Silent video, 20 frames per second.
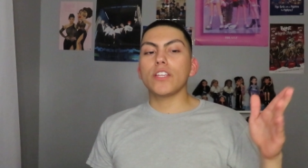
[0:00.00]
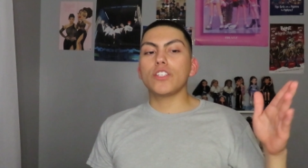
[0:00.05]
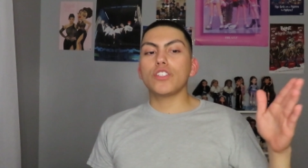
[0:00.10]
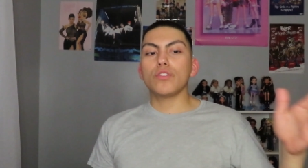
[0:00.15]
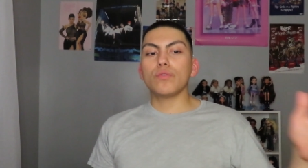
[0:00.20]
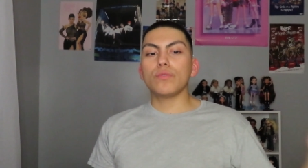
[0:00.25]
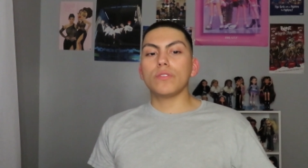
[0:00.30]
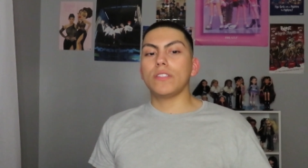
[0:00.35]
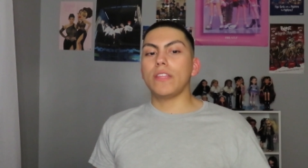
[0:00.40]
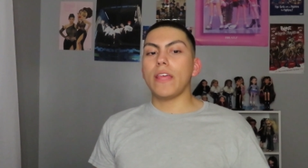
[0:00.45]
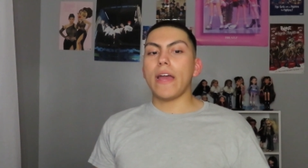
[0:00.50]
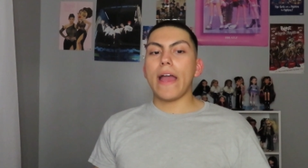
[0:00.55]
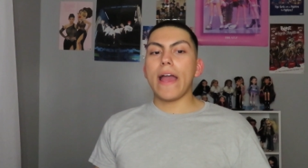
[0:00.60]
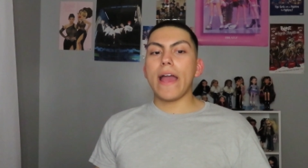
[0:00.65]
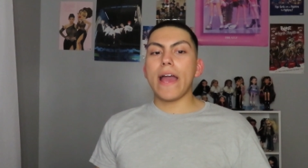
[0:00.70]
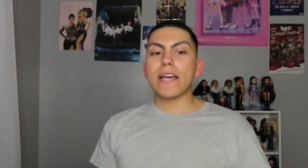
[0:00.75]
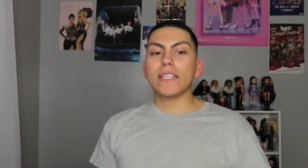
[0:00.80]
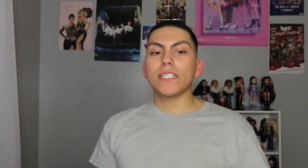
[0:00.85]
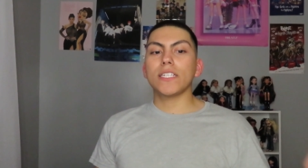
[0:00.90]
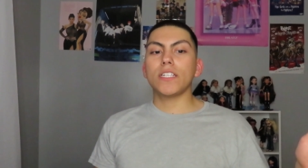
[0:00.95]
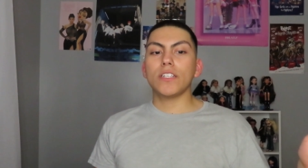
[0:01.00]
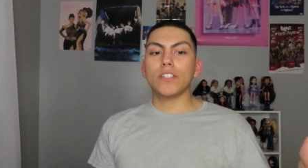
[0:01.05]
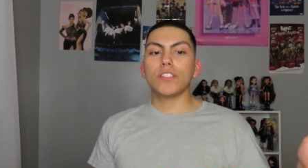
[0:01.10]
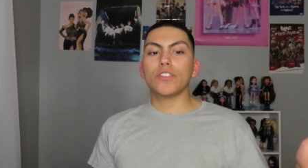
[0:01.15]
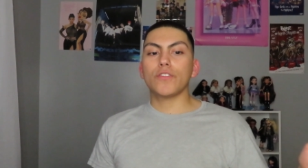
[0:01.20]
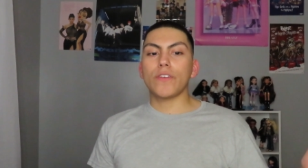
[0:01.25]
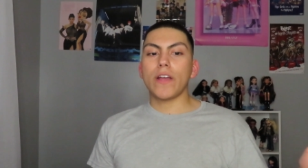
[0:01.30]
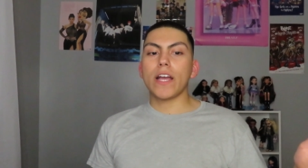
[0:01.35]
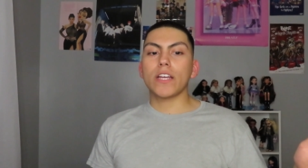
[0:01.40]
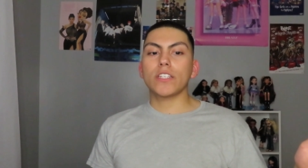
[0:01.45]
choose that as a
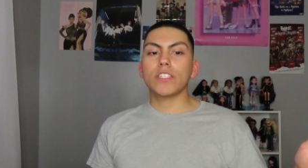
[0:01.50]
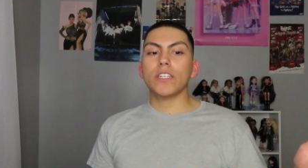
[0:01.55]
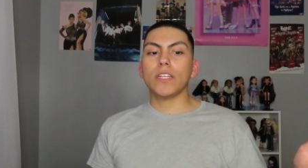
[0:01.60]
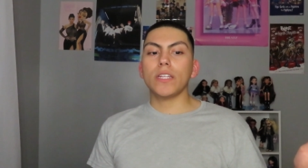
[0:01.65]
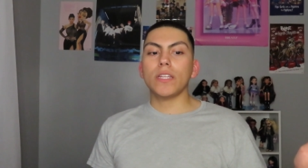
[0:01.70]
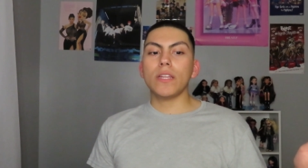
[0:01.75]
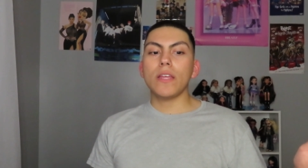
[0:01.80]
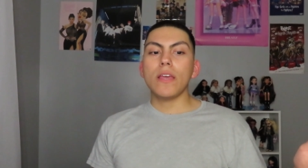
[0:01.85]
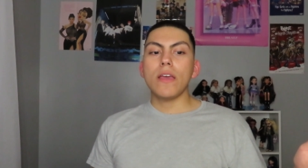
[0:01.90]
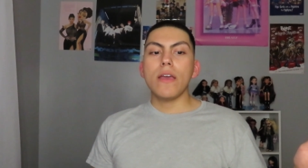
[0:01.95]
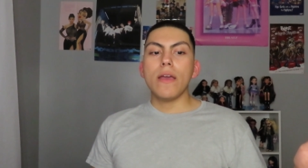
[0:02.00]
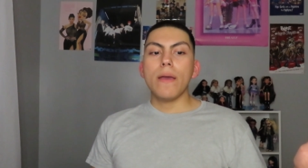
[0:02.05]
distraction